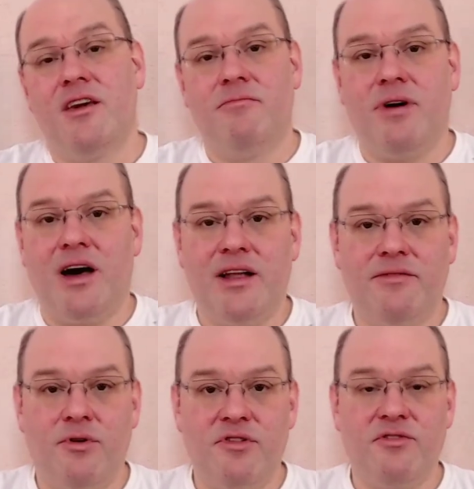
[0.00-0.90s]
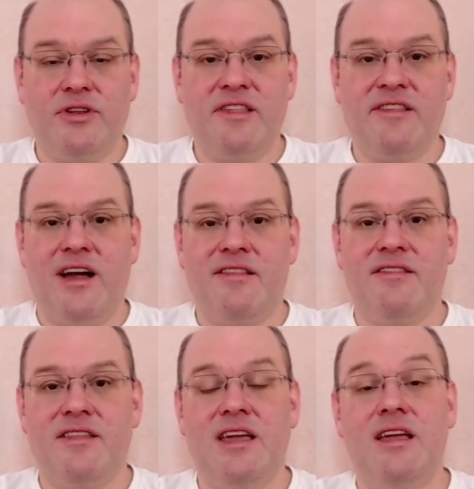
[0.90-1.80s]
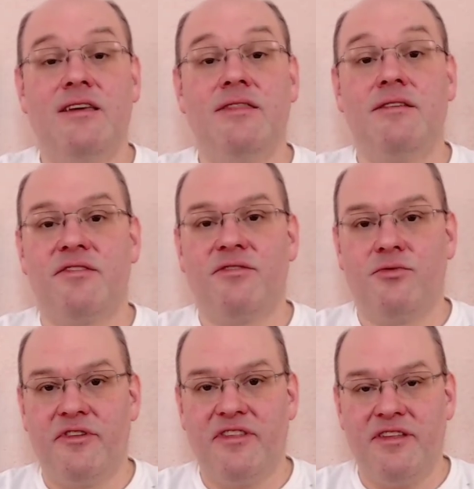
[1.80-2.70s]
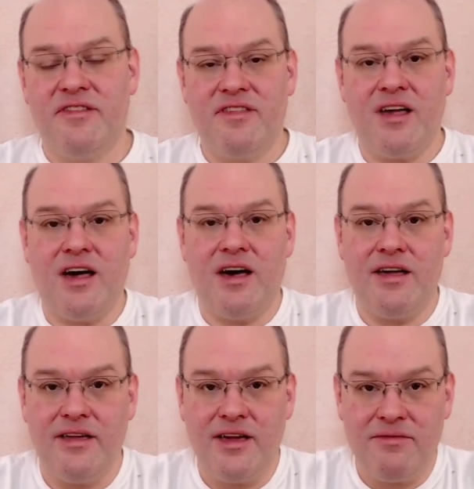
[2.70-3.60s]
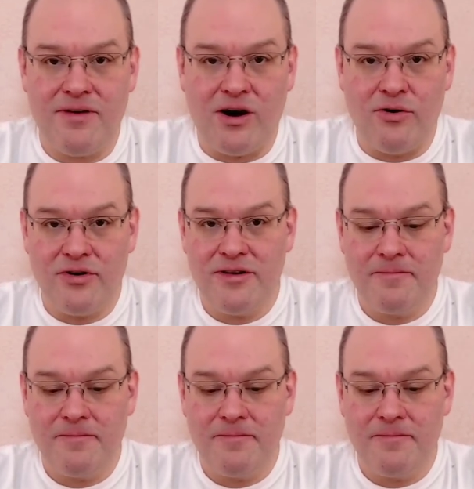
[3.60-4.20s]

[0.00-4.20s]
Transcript: but was not discussed in the sources I have found.